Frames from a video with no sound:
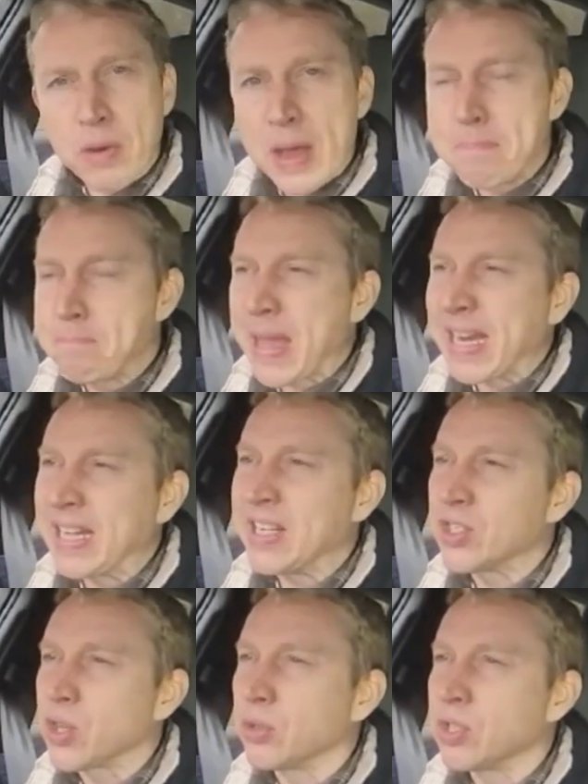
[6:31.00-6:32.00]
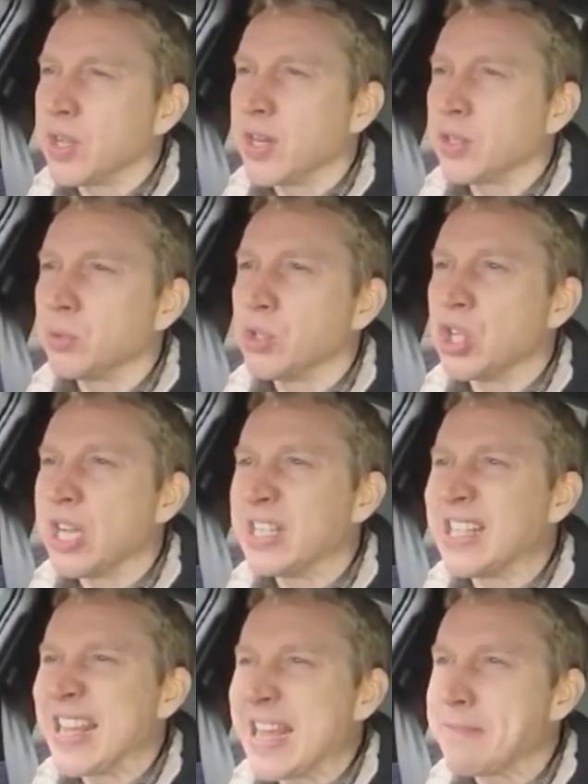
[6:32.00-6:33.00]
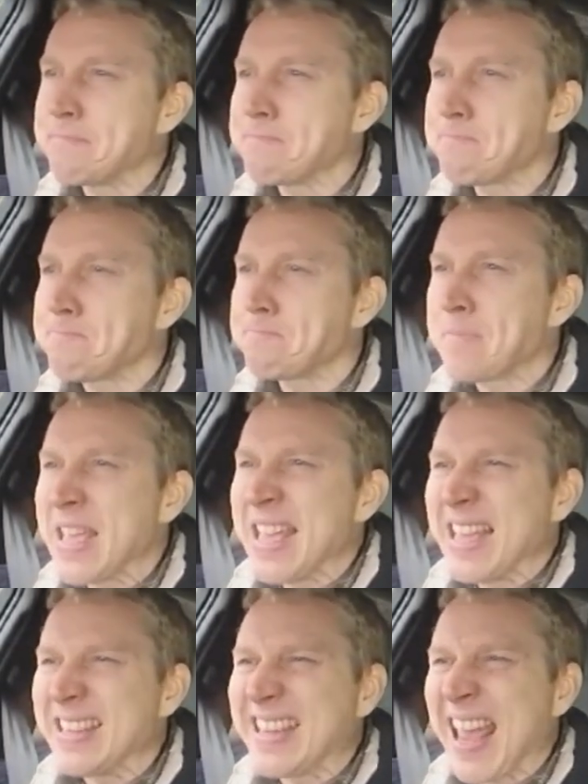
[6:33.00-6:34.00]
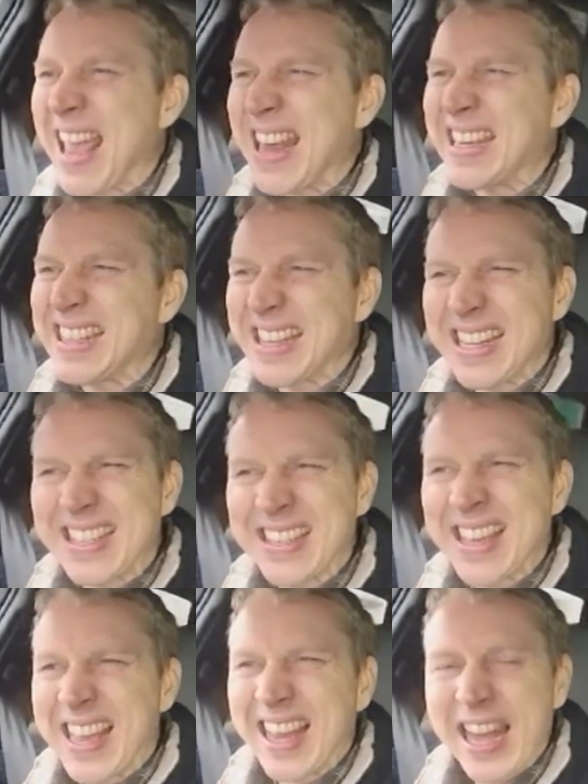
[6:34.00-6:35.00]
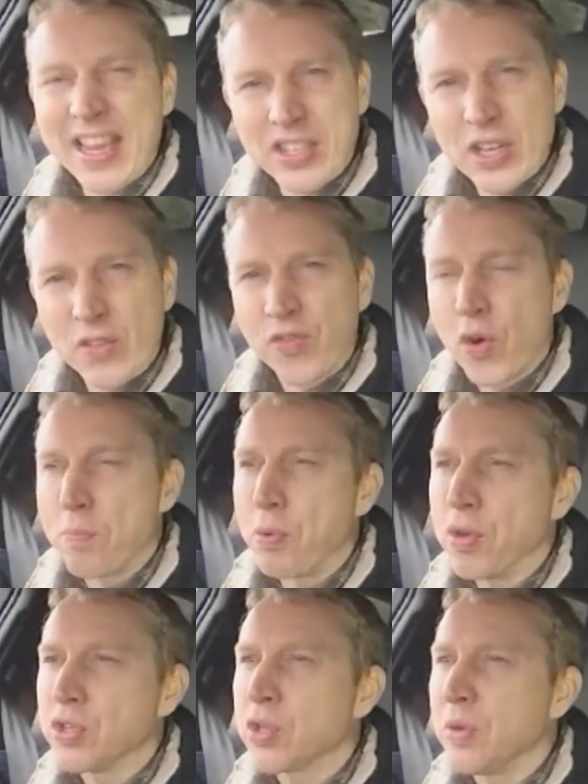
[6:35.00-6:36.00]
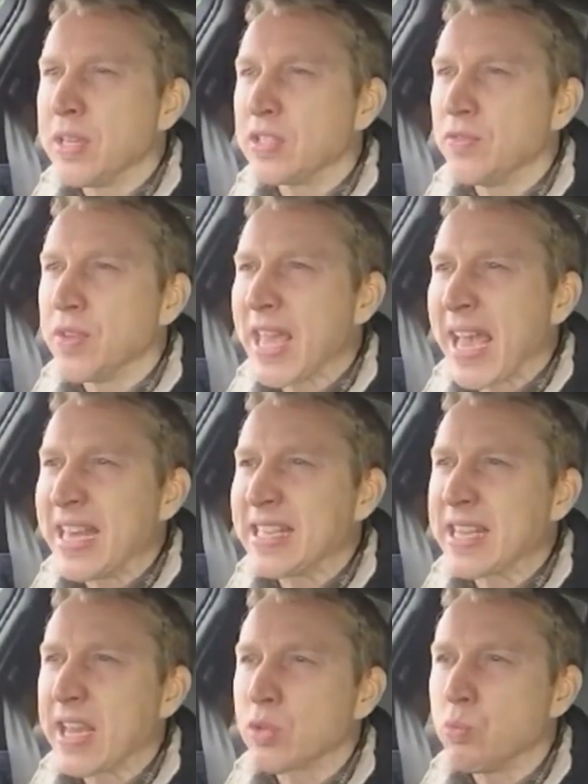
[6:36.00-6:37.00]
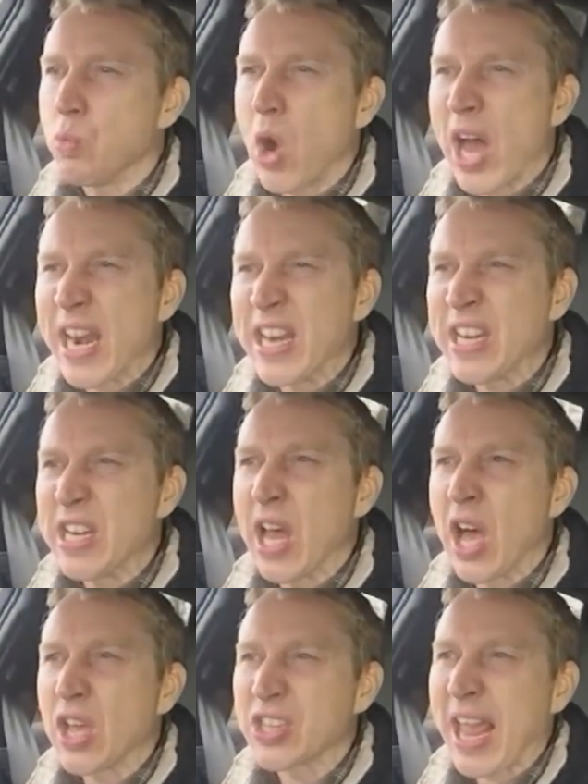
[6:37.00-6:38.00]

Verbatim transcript: by Bentley's Continental GT. Instead, this classic 4.2 litre V8 gets one last